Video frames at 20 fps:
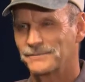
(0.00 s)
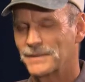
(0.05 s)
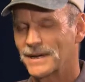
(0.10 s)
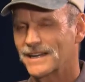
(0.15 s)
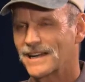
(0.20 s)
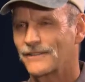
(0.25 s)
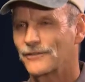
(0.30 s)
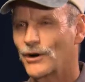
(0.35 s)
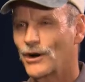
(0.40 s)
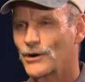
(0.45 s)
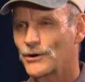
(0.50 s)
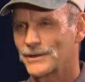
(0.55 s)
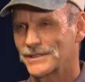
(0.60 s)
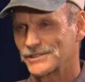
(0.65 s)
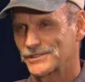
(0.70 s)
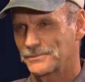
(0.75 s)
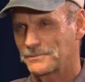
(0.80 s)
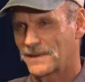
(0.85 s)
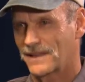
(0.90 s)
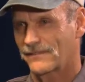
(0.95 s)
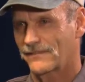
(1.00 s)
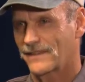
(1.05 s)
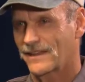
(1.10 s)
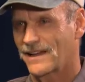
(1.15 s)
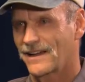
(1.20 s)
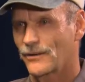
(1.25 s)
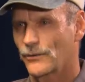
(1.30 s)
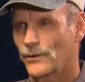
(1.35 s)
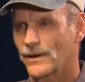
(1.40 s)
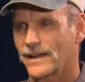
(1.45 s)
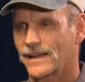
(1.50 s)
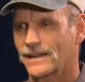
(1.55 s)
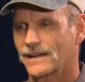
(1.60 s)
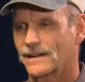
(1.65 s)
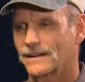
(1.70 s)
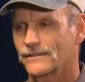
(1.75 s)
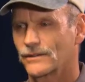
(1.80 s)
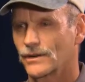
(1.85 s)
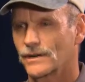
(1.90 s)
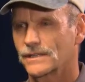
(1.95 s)
But I've always been that way.
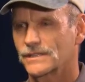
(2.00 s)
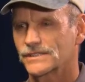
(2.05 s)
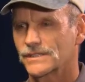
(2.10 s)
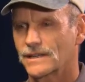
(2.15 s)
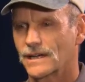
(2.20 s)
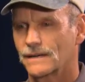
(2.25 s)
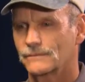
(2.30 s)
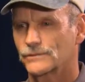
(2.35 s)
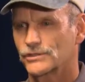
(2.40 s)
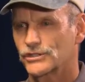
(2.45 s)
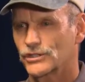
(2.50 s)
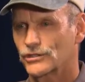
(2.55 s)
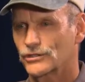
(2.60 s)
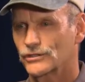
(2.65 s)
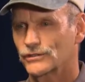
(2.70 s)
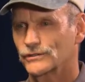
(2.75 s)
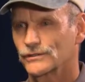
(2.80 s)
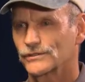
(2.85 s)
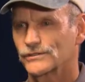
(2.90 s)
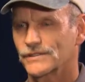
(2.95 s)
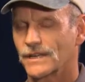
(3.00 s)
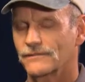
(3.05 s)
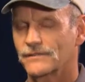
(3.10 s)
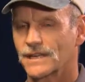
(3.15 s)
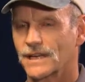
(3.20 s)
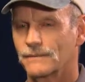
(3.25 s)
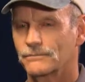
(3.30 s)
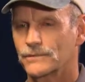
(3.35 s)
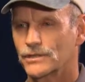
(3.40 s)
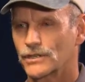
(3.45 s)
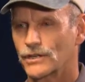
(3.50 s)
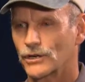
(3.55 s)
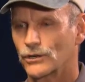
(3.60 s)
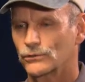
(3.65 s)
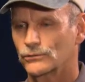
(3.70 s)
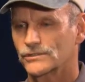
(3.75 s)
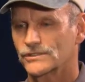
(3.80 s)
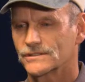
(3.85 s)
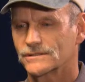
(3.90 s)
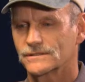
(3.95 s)
I've always kept journals, I've kept
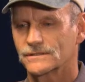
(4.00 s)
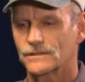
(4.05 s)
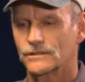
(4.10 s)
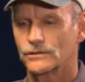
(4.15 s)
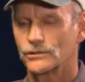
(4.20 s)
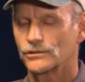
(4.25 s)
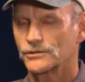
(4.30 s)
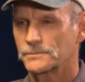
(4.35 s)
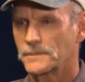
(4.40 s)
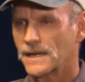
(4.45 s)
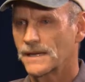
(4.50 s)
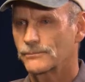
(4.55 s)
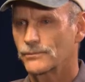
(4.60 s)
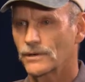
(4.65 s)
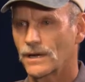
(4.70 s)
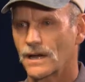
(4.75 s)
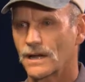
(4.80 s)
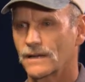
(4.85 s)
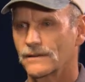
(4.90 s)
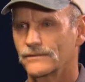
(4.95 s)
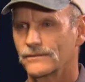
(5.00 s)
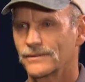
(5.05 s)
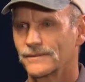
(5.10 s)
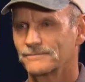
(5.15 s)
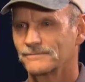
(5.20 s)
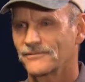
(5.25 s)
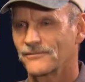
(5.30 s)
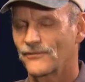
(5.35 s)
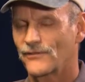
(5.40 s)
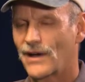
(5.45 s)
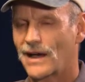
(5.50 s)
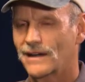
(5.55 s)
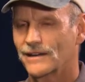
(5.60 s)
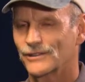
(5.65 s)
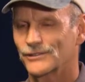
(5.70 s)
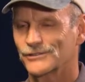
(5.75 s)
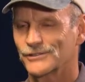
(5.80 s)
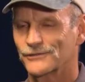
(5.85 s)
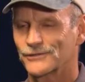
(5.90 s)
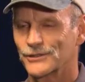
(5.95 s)
notes, newspaper, I have
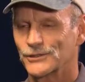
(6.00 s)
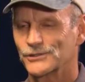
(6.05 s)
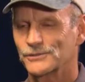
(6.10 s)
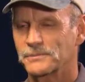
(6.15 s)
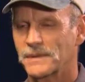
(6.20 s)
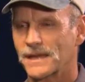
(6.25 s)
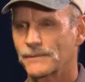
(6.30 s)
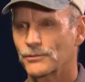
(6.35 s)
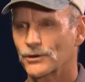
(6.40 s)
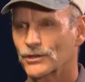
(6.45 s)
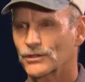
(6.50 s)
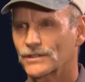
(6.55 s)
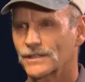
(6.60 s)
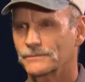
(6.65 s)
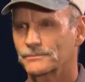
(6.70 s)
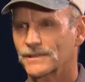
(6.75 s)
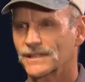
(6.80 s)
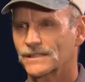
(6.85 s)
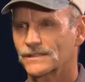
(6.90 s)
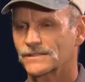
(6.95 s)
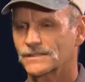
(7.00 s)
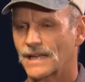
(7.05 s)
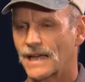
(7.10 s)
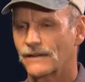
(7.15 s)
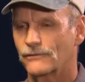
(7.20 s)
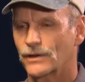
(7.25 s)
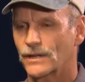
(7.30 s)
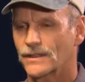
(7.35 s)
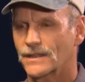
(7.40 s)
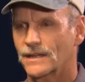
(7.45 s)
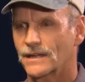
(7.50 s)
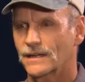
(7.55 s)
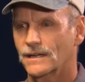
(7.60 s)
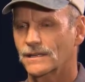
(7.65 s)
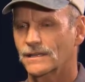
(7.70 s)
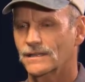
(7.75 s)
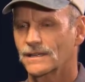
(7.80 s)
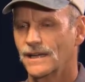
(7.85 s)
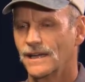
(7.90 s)
files of newspaper clippings, everything.